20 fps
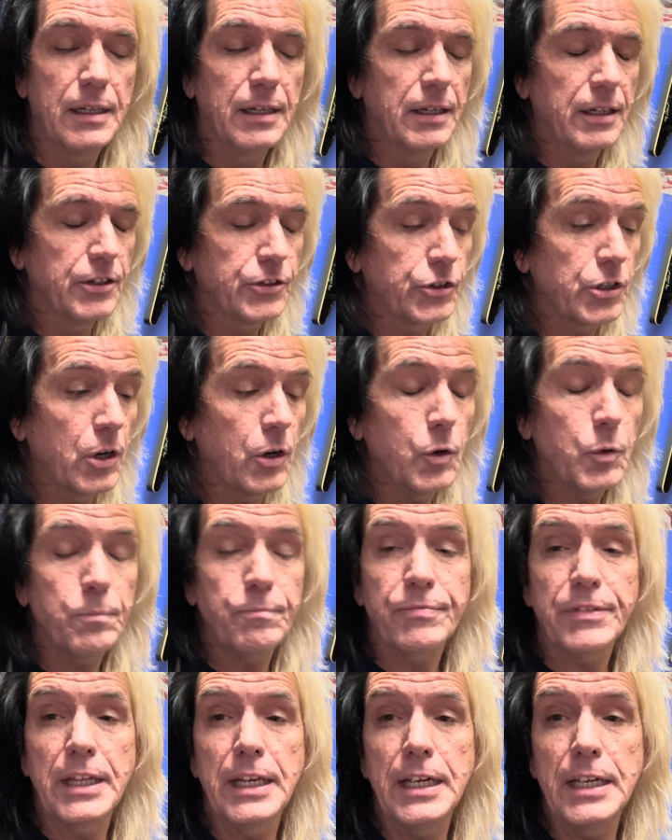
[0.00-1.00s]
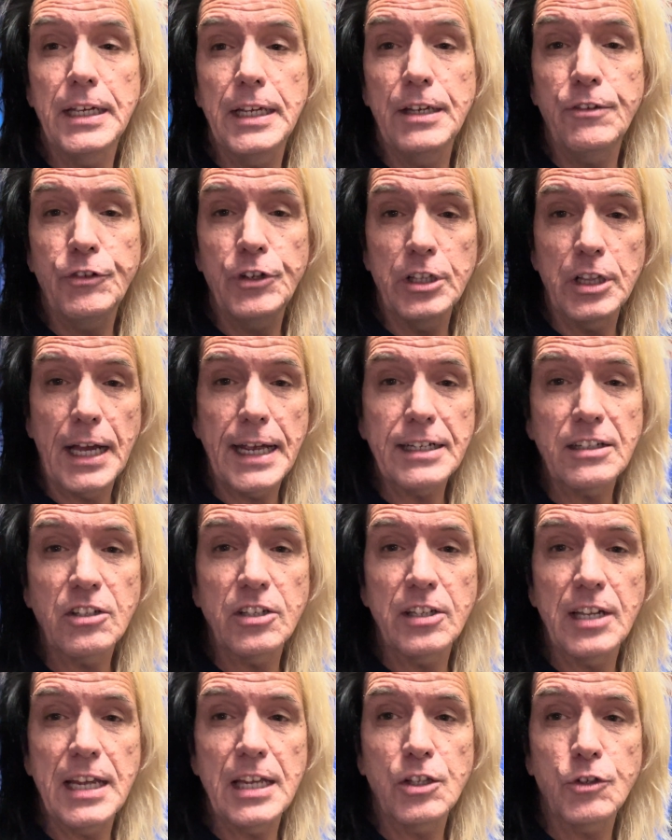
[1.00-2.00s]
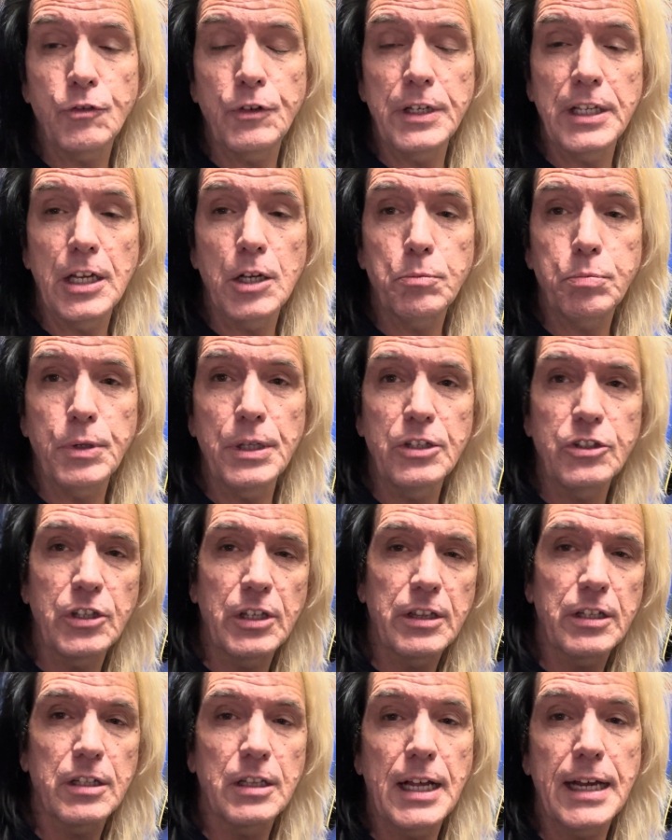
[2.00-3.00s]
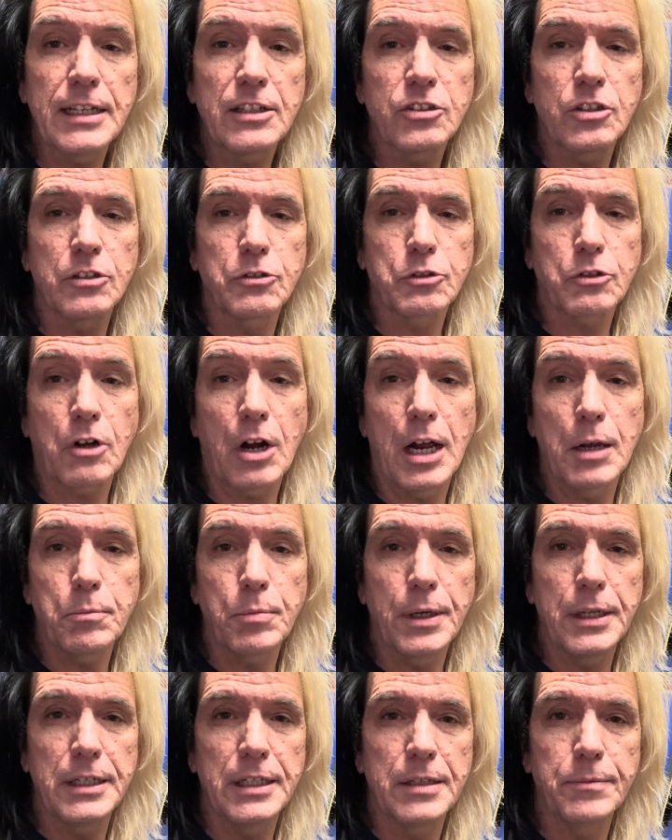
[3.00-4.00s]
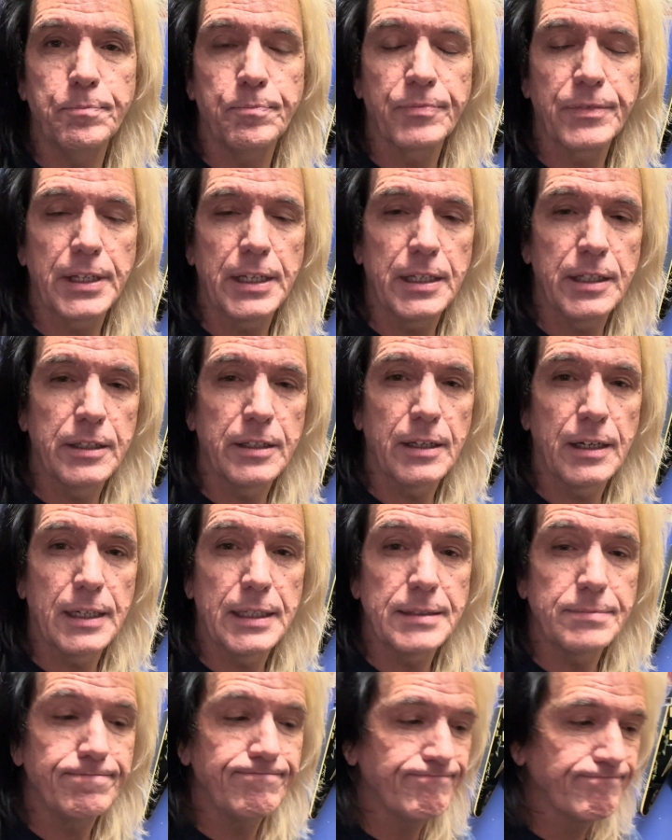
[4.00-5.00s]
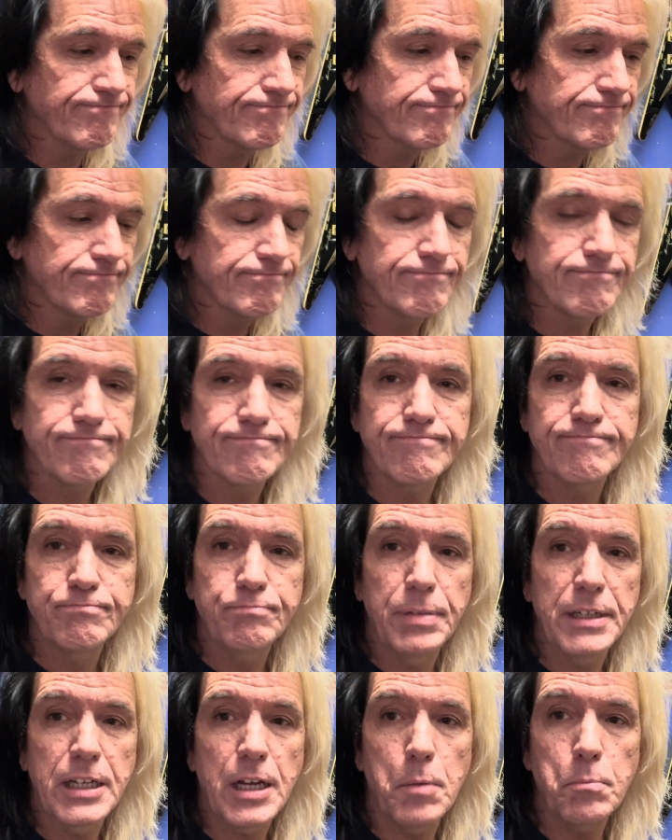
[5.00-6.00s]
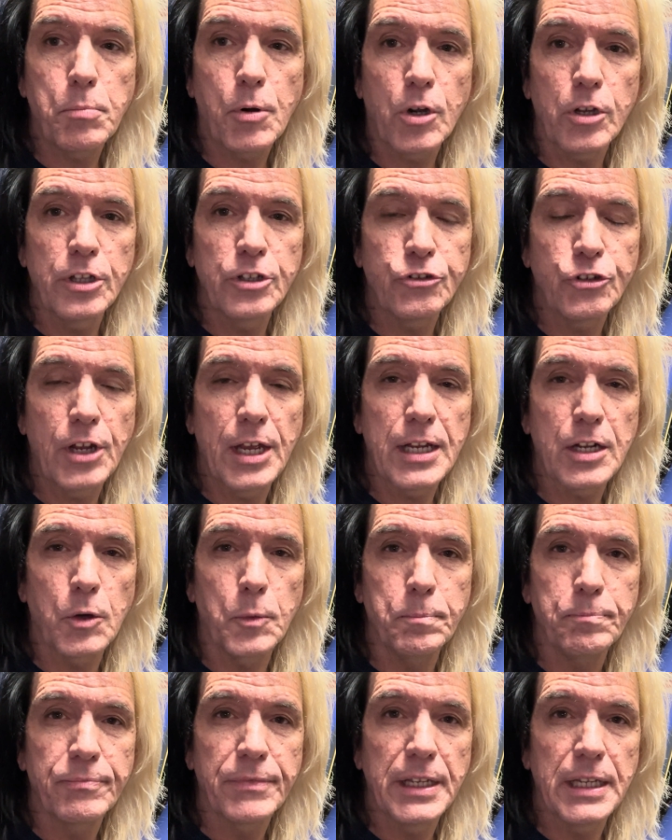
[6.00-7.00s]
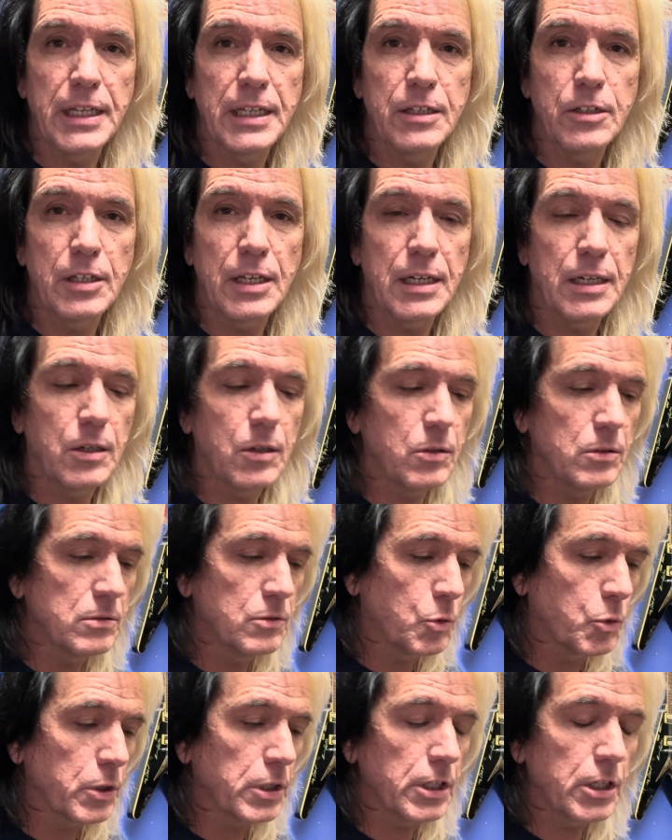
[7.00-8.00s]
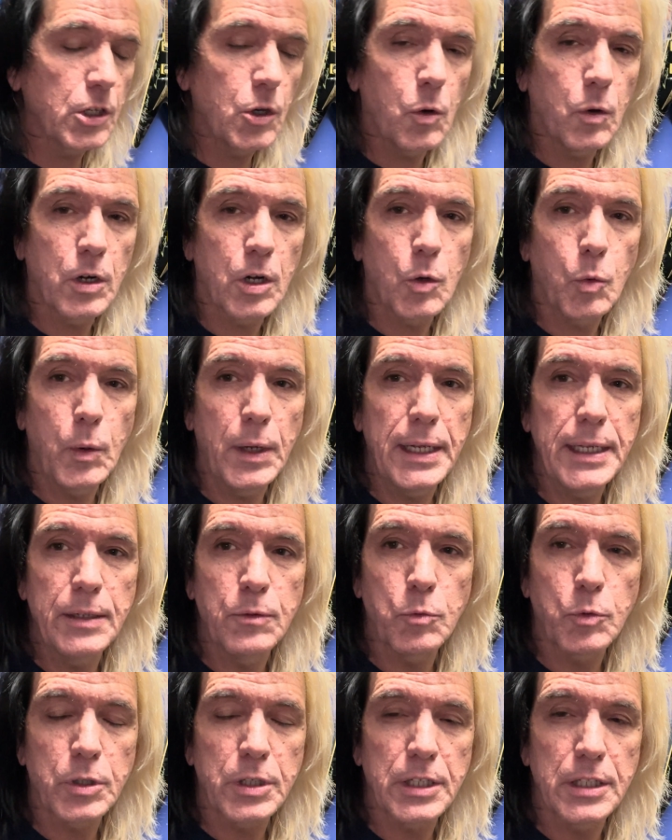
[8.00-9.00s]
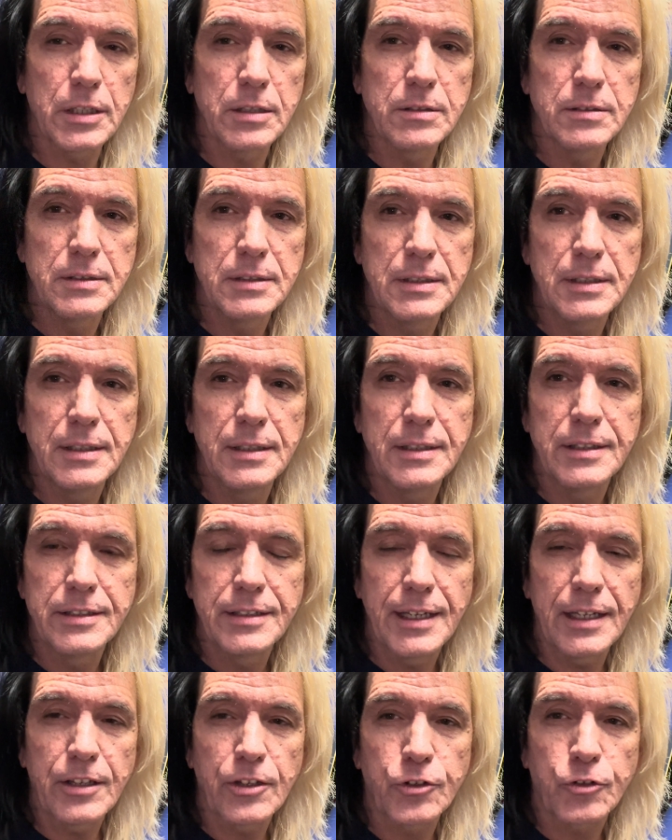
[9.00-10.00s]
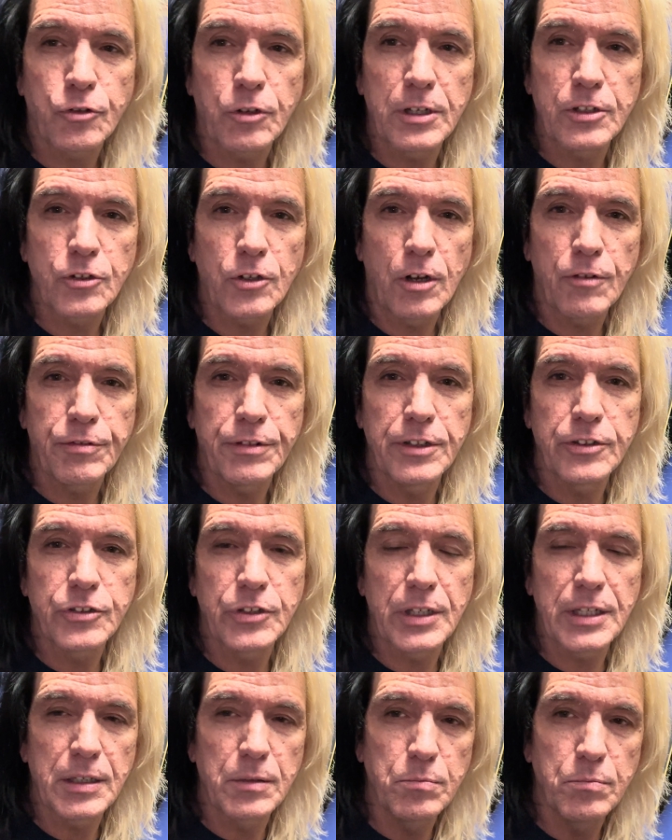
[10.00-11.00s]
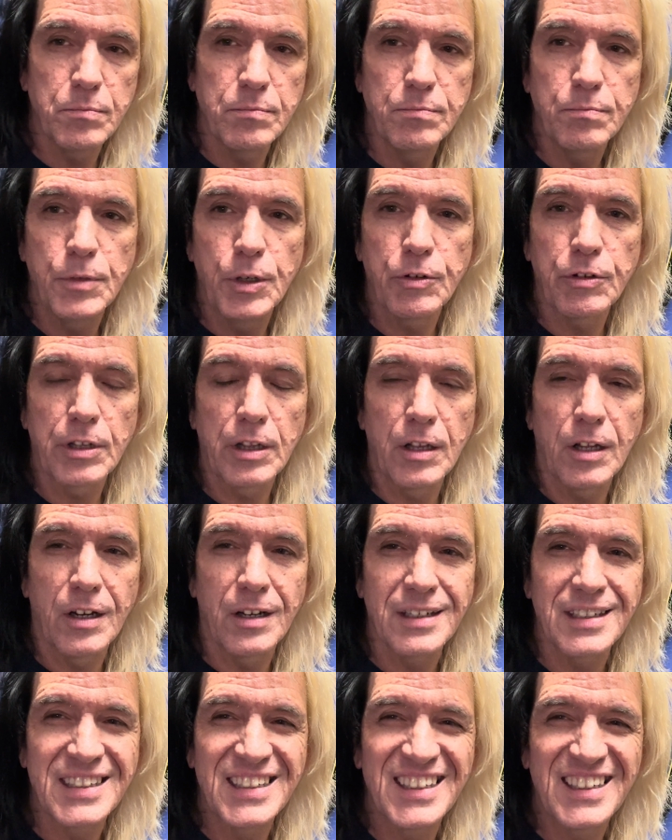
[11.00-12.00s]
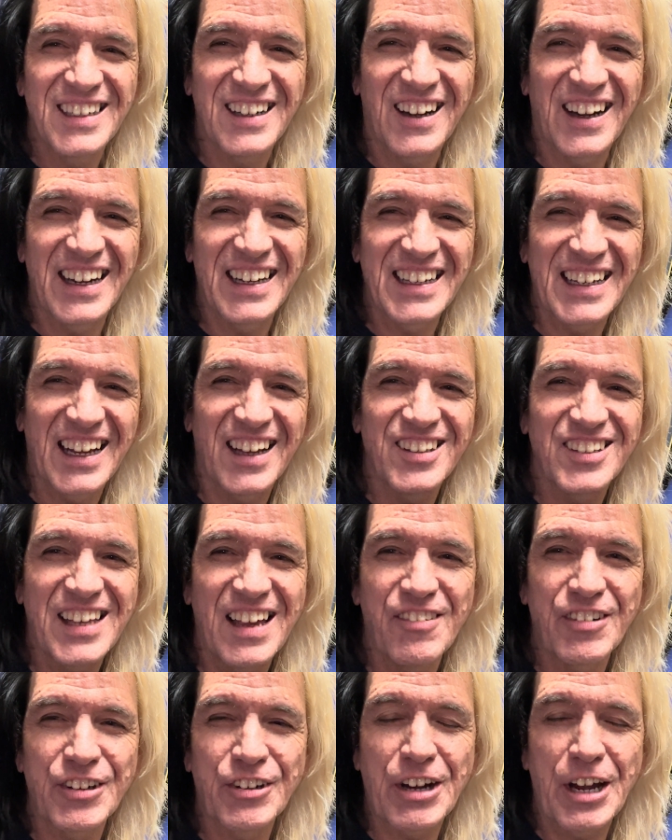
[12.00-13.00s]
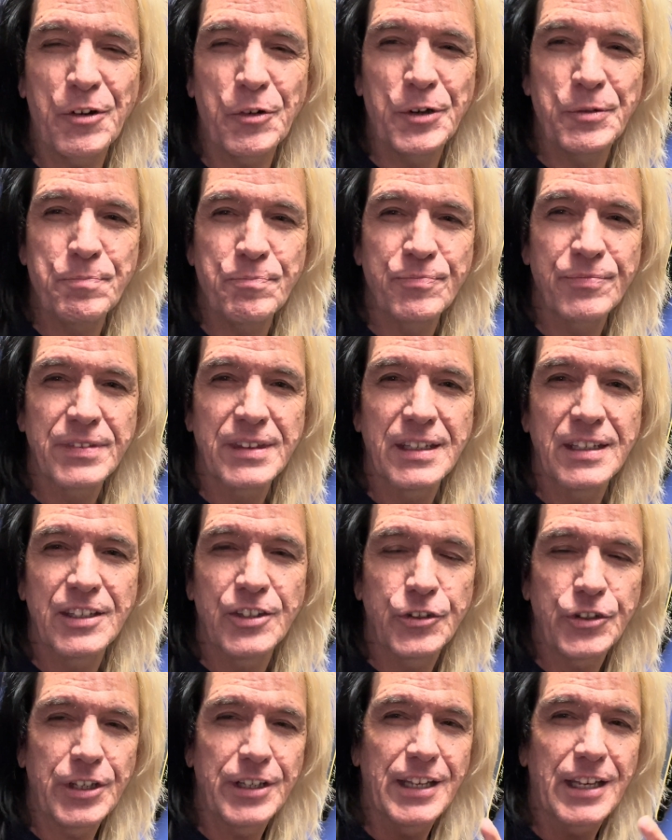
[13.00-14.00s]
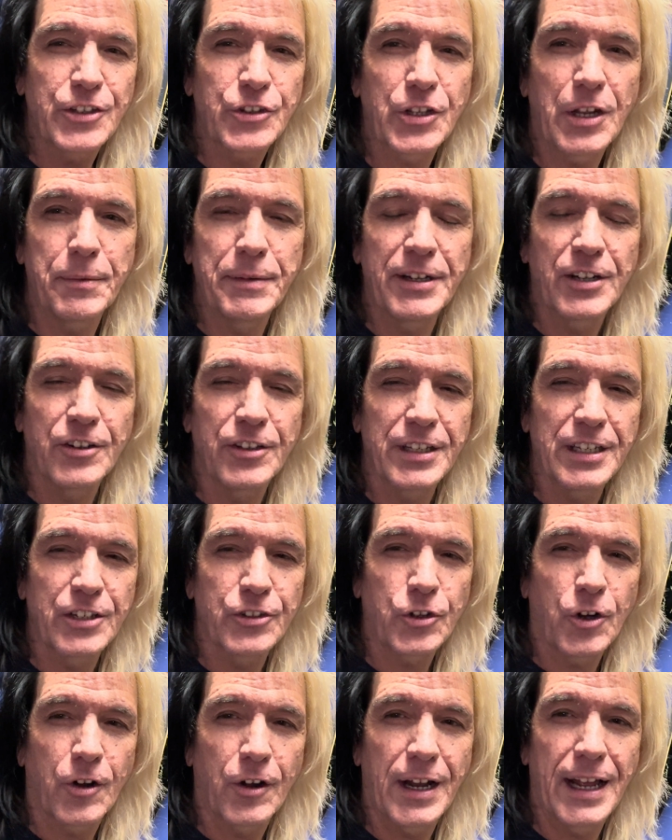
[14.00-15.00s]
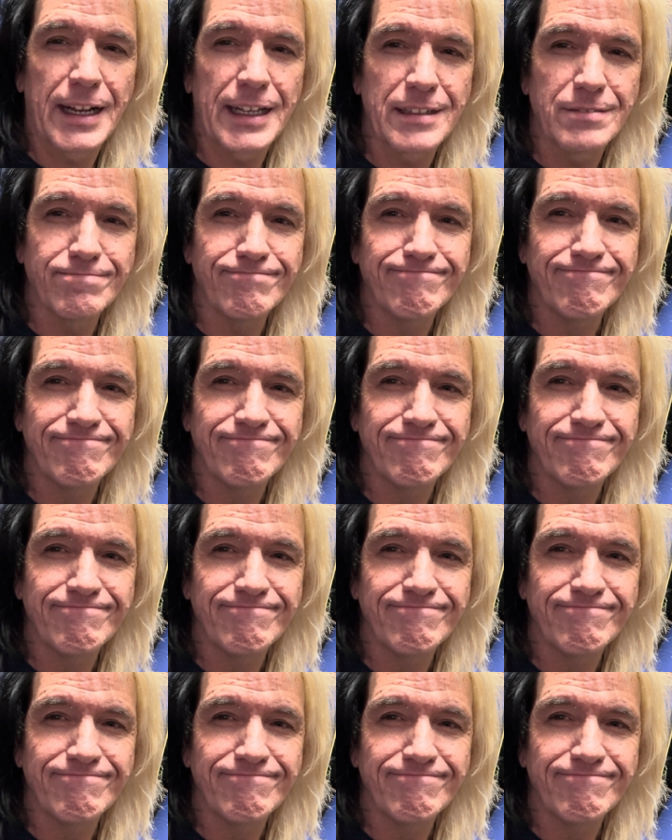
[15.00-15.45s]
So if you liked today's video, please hit the like, subscribe button, and become part of the channel. And we're going to go on our way, and we're going to take the strings off this thing and move it along. All right, guys, have a great one. See you next time here on The Guitar Addict.